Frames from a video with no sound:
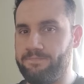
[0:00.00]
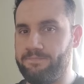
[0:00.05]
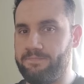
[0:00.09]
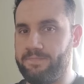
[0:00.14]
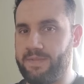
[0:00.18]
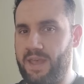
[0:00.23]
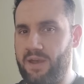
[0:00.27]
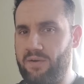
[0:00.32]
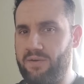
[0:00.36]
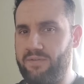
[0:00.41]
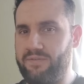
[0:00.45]

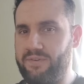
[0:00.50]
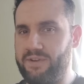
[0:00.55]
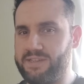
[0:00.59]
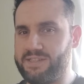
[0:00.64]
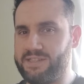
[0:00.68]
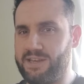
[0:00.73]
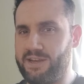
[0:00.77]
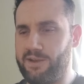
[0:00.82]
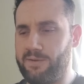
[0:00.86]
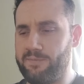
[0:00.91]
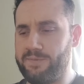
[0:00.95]
Now when First
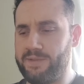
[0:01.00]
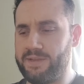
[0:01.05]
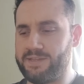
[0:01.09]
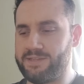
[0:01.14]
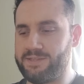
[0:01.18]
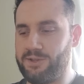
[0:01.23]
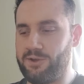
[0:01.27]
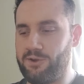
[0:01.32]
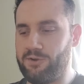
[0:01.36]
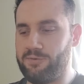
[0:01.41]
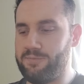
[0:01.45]
Light Optics
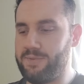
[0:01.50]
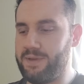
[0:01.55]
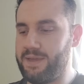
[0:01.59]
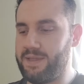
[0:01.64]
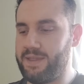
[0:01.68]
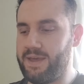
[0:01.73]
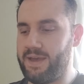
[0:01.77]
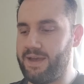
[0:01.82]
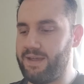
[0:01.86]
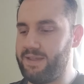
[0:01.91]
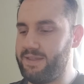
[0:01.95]
told me
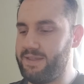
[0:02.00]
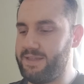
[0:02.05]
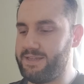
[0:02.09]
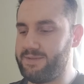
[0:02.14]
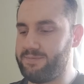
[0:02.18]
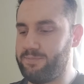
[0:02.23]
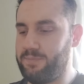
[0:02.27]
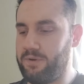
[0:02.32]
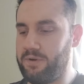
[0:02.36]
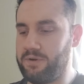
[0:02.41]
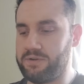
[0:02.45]
that this
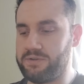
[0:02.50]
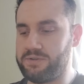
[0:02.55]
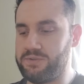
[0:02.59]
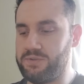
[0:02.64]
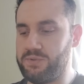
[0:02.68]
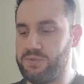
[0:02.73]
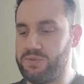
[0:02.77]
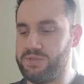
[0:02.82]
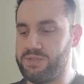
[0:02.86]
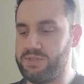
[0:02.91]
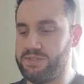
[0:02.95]
box
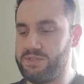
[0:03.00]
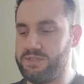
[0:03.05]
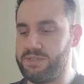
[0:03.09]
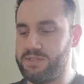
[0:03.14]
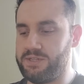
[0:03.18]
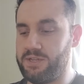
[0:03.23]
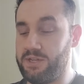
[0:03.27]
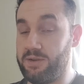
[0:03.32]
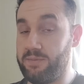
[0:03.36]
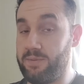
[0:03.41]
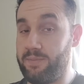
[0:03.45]
was
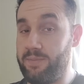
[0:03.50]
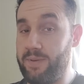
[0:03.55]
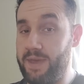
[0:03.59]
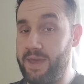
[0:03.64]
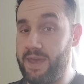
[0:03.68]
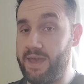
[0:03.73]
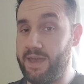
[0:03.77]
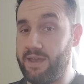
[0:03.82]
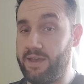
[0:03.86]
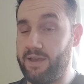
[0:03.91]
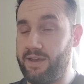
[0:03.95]
going to be
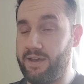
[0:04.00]
big,